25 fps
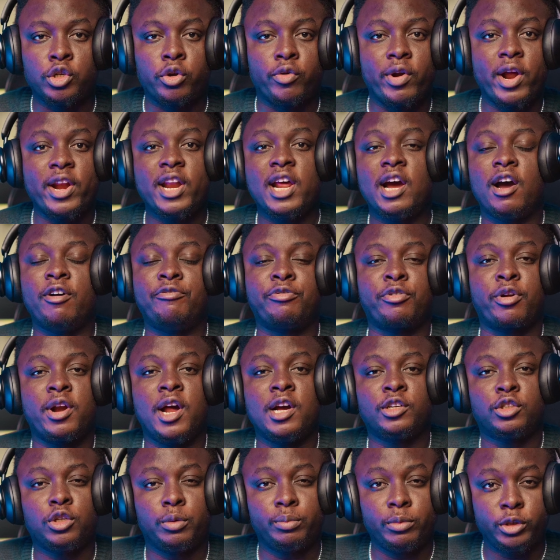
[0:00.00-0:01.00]
So right now I've
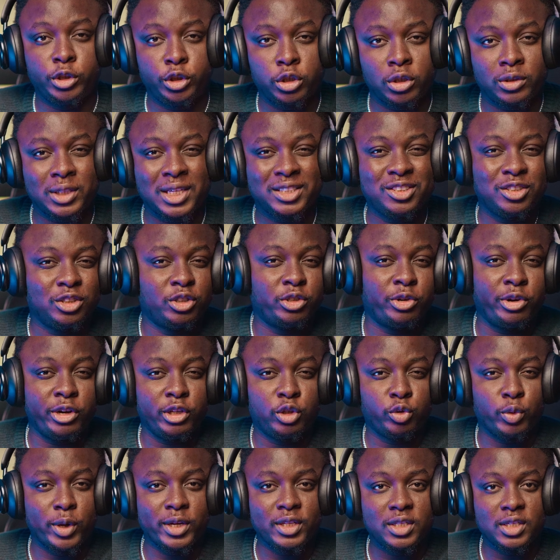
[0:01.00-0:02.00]
cranked up the shutter to
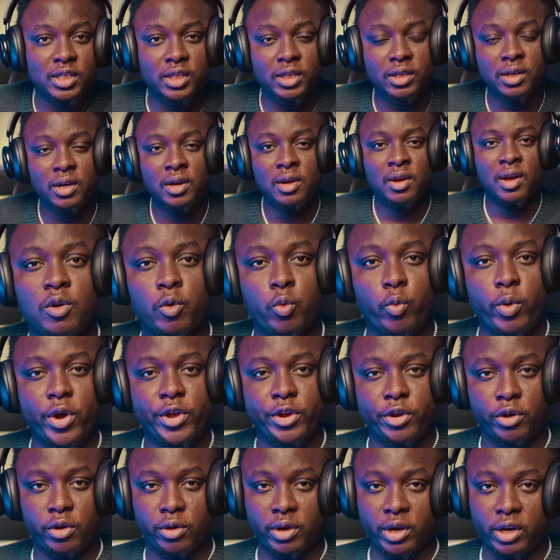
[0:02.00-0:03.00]
320 when
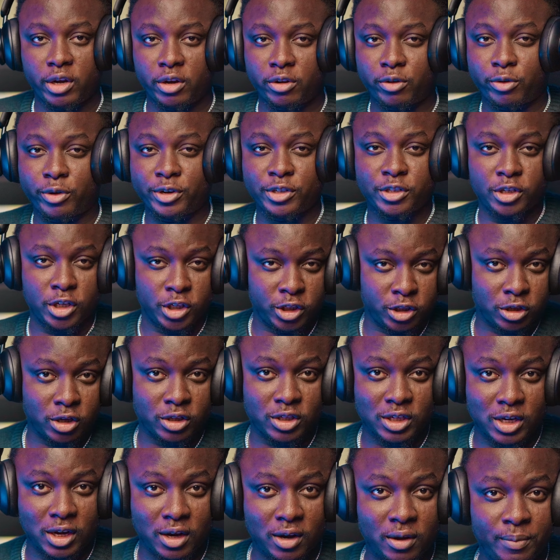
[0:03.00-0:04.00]
you increase your
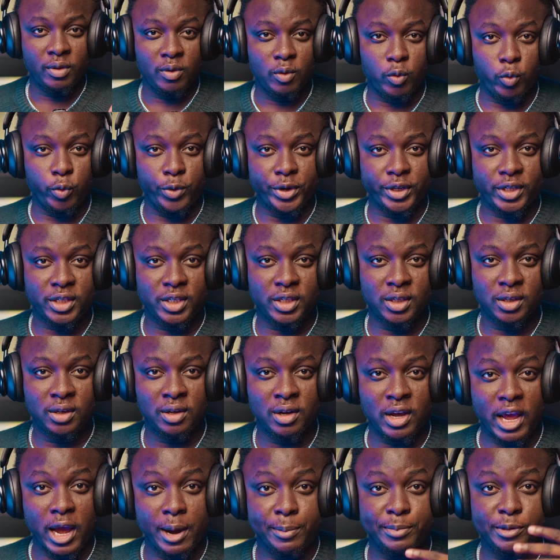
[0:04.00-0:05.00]
shutter, which
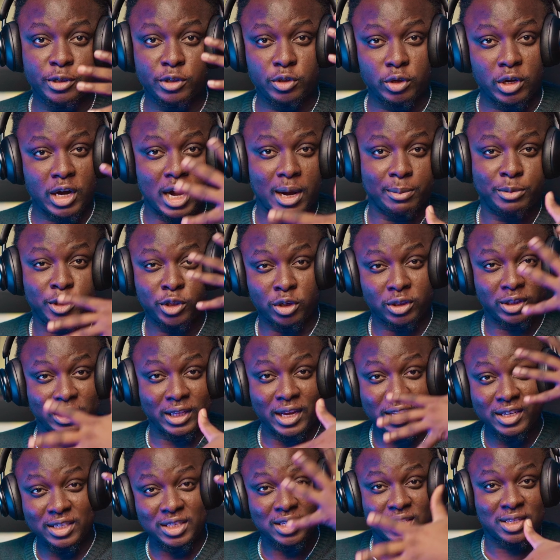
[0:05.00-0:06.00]
helps you to capture
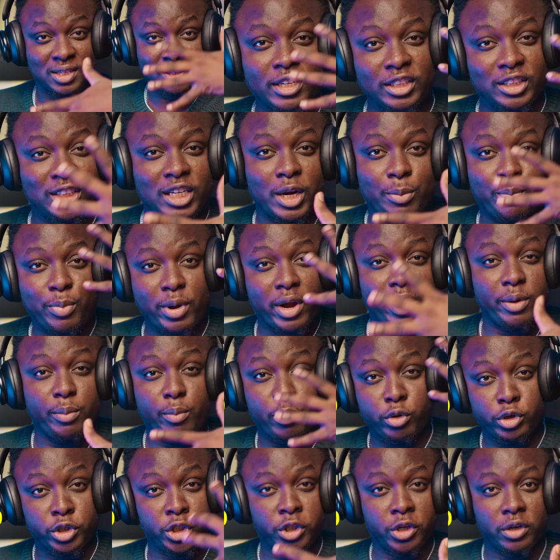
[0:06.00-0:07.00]
things sharper in
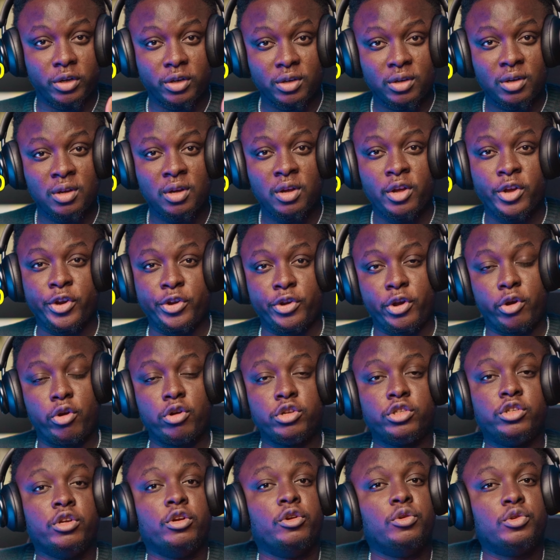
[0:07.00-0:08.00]
motion you're going
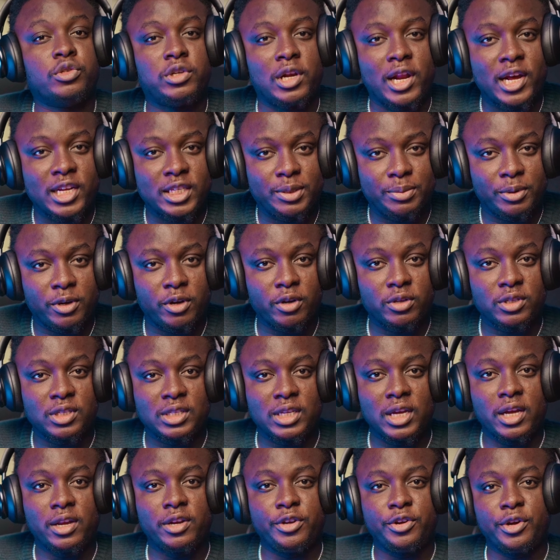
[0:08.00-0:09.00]
to lose light because
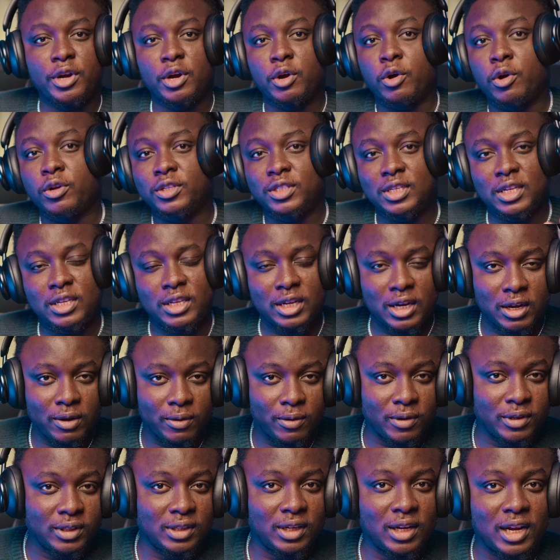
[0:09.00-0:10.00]
then you're cutting down
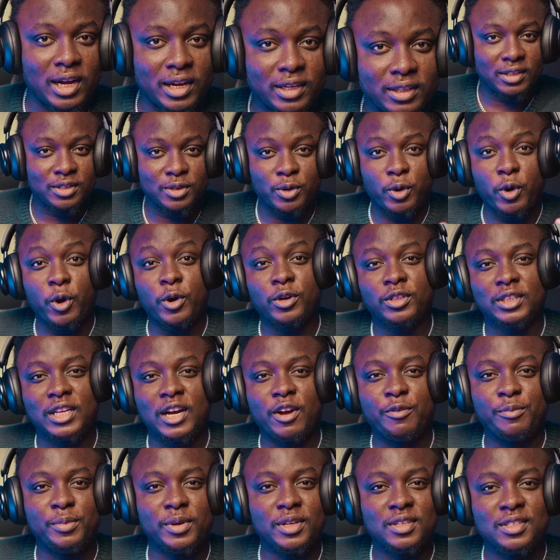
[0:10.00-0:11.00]
on the light. So cut down
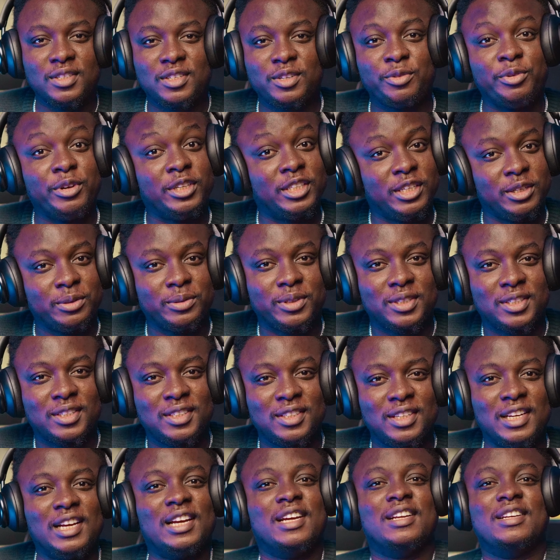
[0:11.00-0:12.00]
means reduce
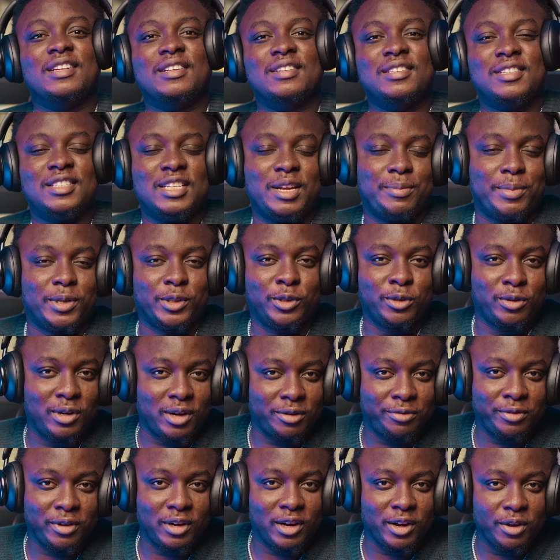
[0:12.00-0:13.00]
in
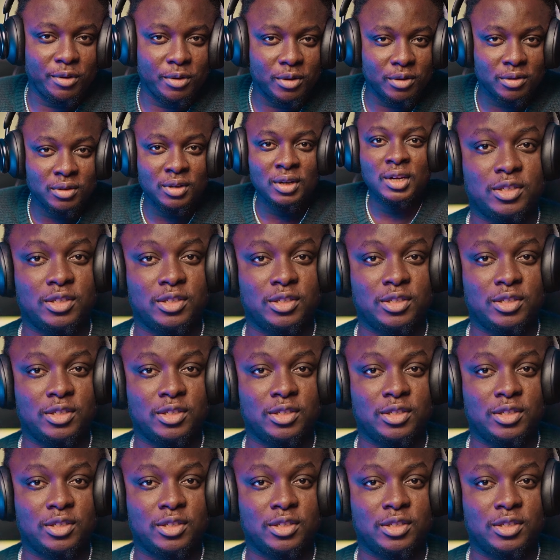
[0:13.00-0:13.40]
cinematography lingo.